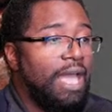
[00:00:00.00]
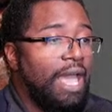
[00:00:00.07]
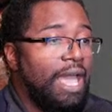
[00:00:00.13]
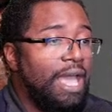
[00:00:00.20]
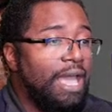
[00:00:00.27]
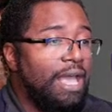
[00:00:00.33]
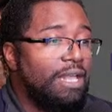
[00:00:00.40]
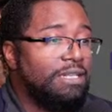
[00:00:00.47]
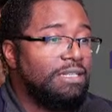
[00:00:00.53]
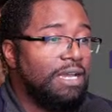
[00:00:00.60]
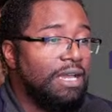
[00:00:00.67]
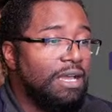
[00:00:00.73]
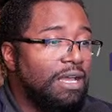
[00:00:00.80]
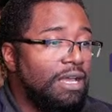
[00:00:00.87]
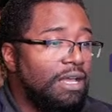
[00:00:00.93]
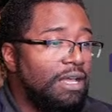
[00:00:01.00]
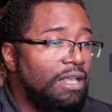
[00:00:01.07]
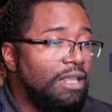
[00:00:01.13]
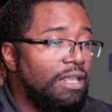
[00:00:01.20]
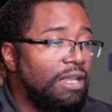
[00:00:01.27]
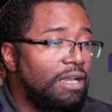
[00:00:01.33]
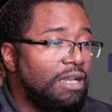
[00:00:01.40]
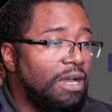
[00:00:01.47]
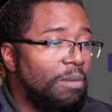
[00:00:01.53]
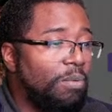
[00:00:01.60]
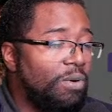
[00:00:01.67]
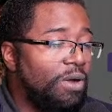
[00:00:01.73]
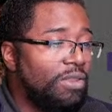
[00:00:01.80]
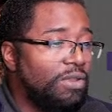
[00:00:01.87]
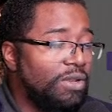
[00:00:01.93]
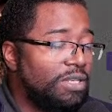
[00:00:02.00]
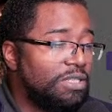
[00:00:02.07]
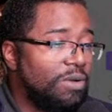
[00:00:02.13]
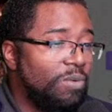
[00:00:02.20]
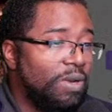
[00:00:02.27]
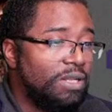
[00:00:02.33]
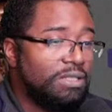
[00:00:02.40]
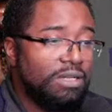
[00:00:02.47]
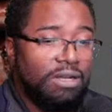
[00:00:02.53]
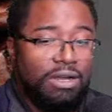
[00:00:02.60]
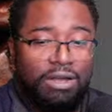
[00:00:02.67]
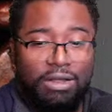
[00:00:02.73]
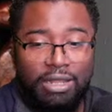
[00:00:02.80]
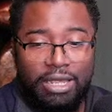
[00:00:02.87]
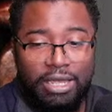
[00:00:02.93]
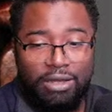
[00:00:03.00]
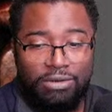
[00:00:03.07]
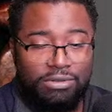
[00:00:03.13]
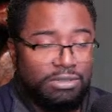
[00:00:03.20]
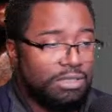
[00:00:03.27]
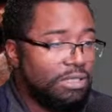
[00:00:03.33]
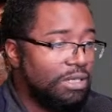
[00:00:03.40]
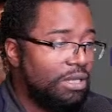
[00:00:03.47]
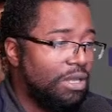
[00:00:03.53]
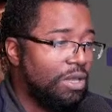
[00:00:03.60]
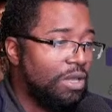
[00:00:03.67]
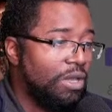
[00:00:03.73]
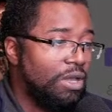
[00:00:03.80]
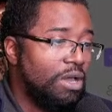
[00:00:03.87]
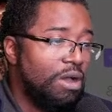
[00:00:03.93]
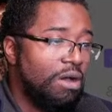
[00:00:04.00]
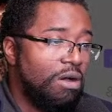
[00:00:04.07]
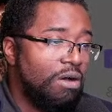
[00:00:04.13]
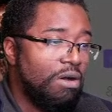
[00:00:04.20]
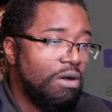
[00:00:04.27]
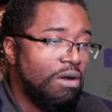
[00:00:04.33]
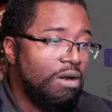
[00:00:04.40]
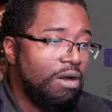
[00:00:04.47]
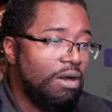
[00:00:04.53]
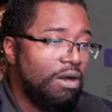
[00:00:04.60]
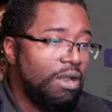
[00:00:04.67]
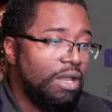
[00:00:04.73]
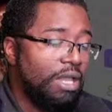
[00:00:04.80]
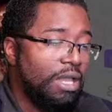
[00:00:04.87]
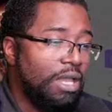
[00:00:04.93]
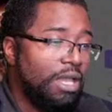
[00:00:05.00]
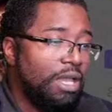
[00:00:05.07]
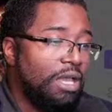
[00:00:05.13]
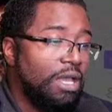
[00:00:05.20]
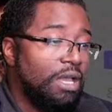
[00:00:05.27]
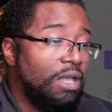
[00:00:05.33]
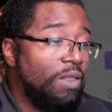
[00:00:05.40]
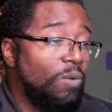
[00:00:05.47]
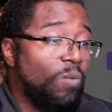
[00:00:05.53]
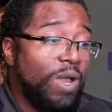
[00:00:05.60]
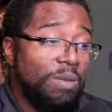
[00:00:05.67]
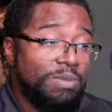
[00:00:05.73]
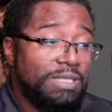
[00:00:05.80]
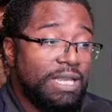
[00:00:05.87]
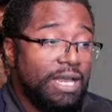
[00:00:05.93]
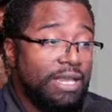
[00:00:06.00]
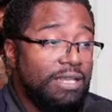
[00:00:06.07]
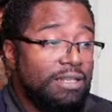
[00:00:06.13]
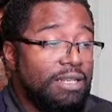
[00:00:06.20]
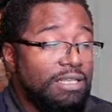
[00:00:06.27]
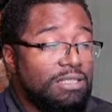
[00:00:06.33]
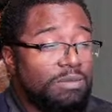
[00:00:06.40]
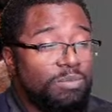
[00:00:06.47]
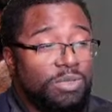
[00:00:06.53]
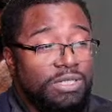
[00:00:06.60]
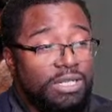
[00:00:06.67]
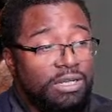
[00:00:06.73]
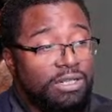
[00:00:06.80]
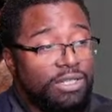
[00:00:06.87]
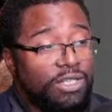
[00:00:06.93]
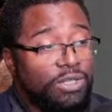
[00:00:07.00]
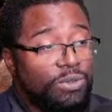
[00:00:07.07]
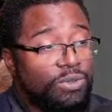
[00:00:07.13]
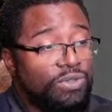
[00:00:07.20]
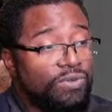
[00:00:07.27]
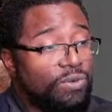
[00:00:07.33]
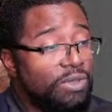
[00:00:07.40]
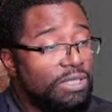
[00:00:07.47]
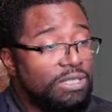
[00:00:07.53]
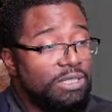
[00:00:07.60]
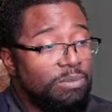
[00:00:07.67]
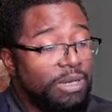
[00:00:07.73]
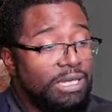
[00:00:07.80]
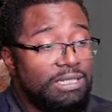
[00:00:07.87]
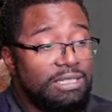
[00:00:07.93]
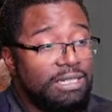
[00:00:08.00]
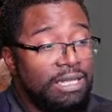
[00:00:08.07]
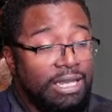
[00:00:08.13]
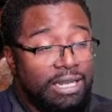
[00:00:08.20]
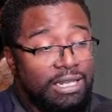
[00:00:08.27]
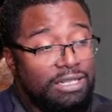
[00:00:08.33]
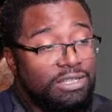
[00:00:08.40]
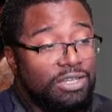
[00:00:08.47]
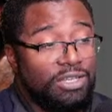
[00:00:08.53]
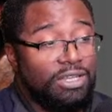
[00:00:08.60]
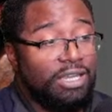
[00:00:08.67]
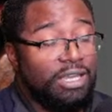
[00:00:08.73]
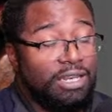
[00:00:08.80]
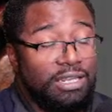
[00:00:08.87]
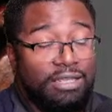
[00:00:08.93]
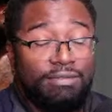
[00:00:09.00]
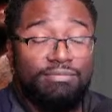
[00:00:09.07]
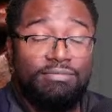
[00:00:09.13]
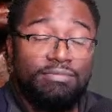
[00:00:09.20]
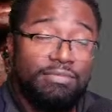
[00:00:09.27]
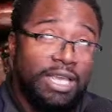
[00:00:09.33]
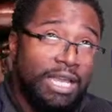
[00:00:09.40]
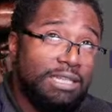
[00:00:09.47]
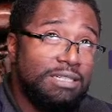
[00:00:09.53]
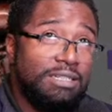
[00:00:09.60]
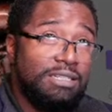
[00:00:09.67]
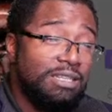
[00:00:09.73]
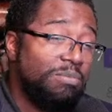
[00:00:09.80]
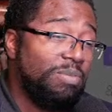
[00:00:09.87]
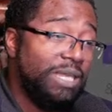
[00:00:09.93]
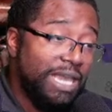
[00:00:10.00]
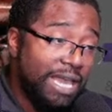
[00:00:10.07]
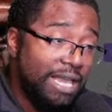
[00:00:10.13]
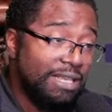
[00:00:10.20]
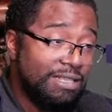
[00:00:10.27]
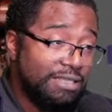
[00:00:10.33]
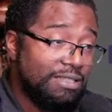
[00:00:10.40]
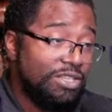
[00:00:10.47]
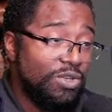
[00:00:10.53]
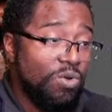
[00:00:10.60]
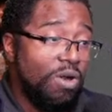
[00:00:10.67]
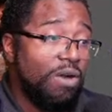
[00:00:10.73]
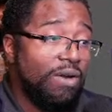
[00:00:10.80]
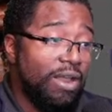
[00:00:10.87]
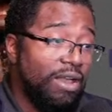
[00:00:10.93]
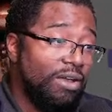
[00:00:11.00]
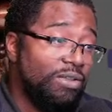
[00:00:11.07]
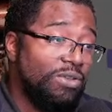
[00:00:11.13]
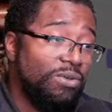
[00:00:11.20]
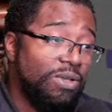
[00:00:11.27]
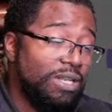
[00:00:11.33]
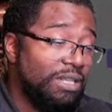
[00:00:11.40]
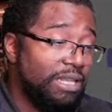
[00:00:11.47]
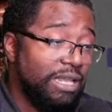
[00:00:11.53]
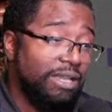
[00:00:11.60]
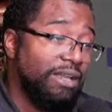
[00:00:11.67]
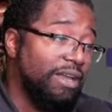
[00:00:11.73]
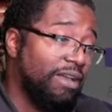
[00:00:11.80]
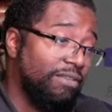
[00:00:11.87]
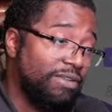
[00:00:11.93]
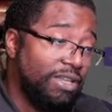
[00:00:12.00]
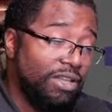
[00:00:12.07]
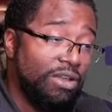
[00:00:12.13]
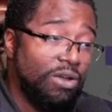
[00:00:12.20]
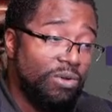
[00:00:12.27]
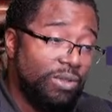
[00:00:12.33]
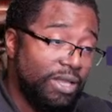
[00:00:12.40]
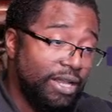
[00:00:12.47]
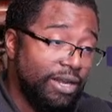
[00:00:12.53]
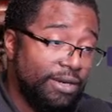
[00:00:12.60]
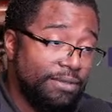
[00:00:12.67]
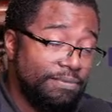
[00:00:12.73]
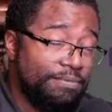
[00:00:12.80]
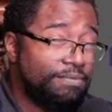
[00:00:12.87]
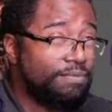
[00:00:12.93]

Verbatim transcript: And uh, a couple others I wanted to call out are the website. That's particularly useful. This is basically any any HTTPS URL you can think of can go there.